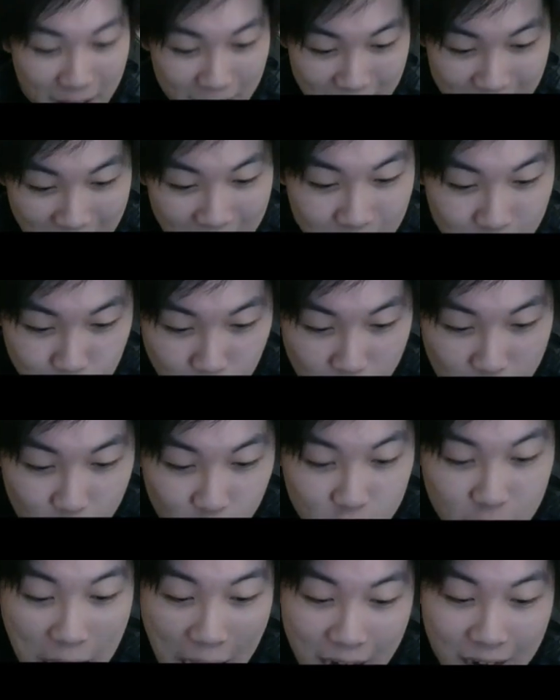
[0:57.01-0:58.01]
That is pretty
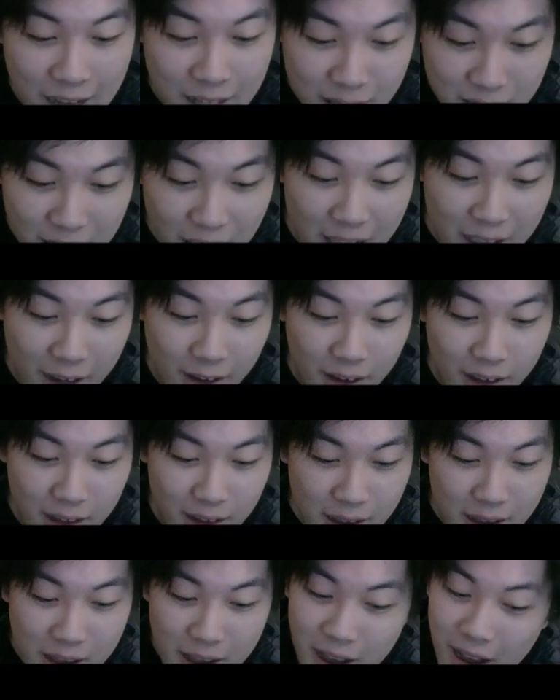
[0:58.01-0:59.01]
awesome. And
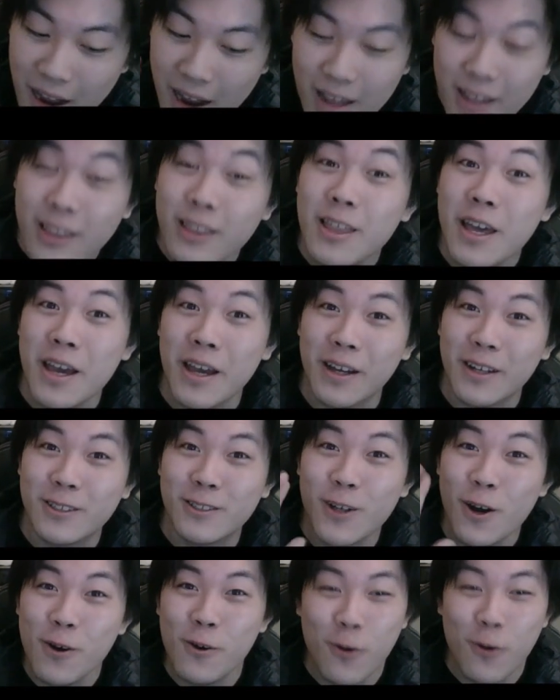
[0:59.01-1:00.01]
I
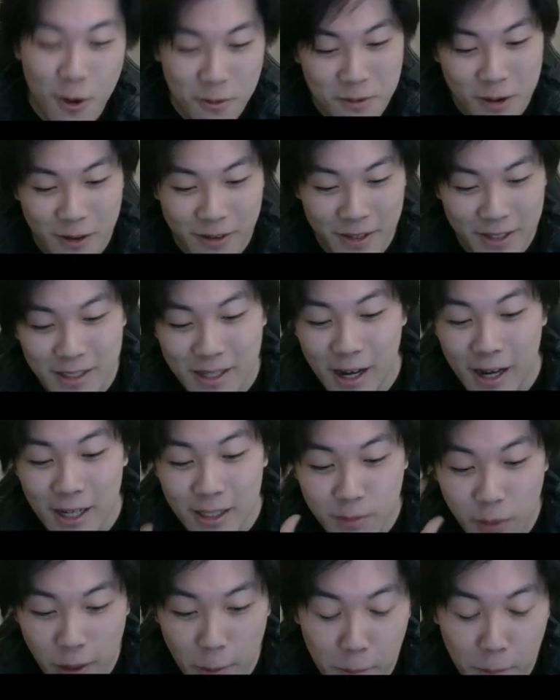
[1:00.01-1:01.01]
think, don't quote me on this,
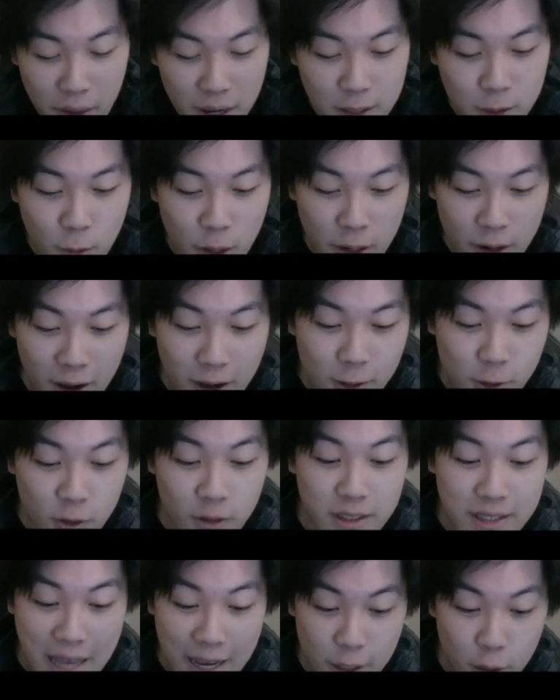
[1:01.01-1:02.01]
guys, but the plus
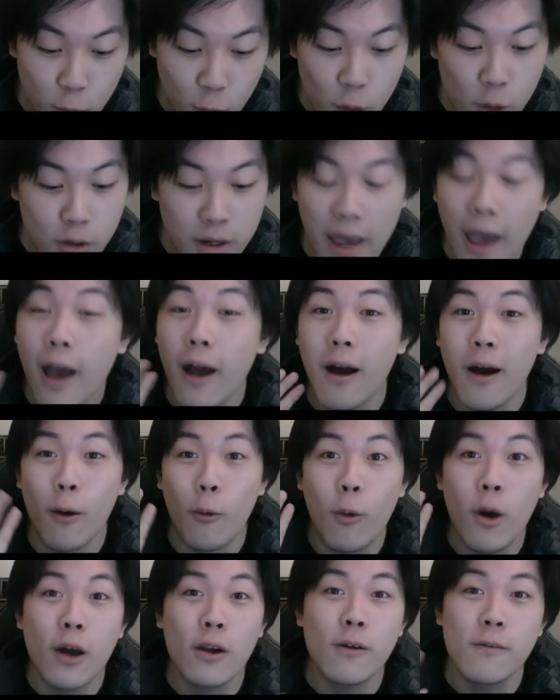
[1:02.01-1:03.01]
100s that you will get are
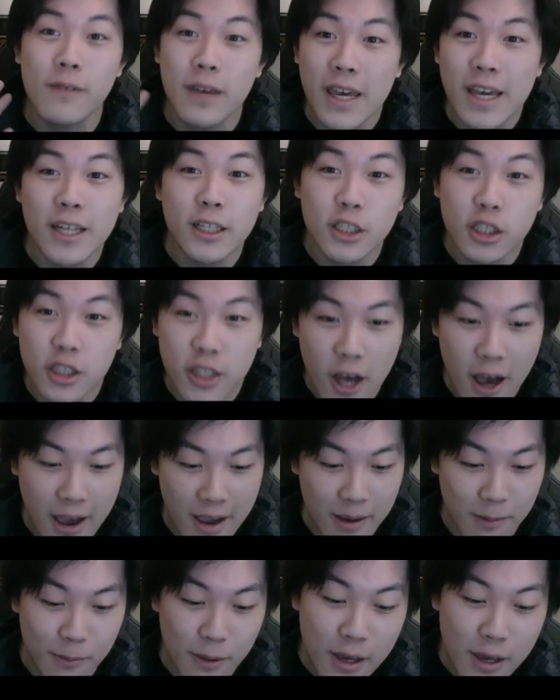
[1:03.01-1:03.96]
one of each type.